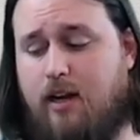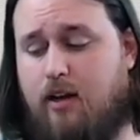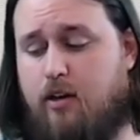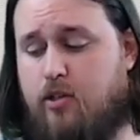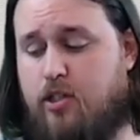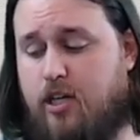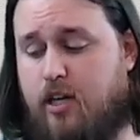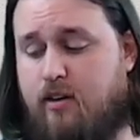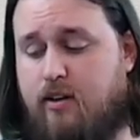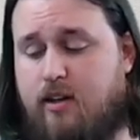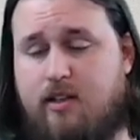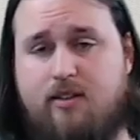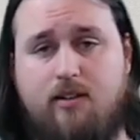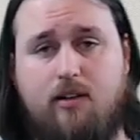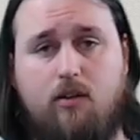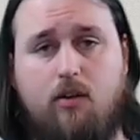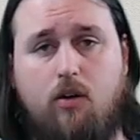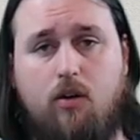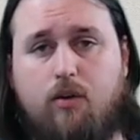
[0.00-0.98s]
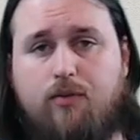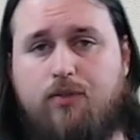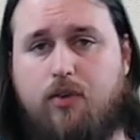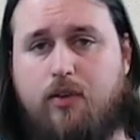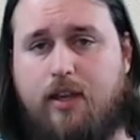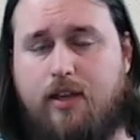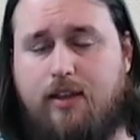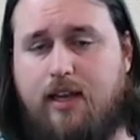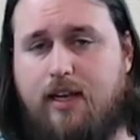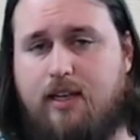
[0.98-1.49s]
I know Jerry is still hopeful
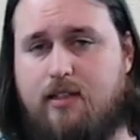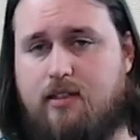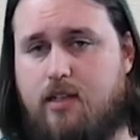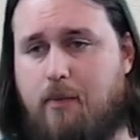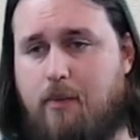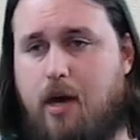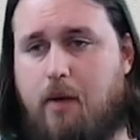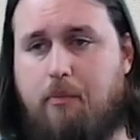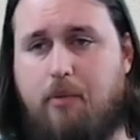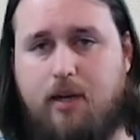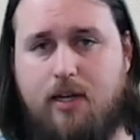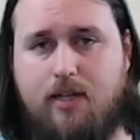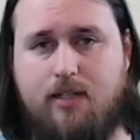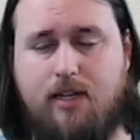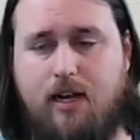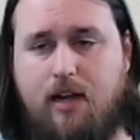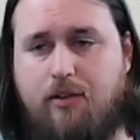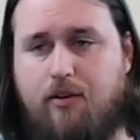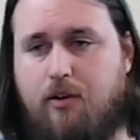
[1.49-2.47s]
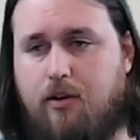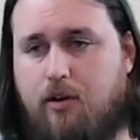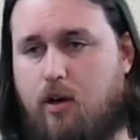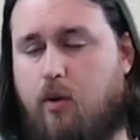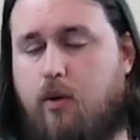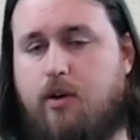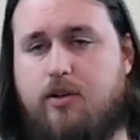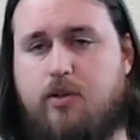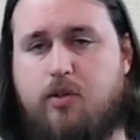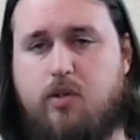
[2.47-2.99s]
that they can somehow put it together and
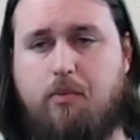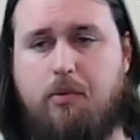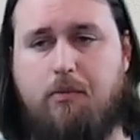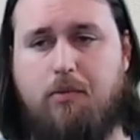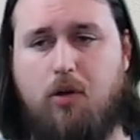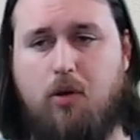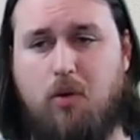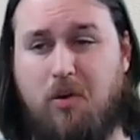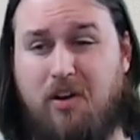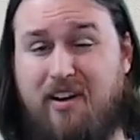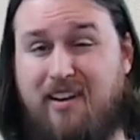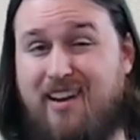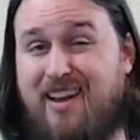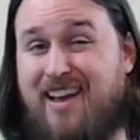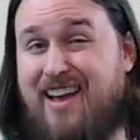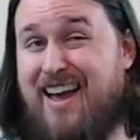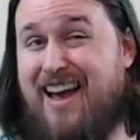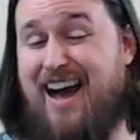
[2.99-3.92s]
go on a Super Bowl run.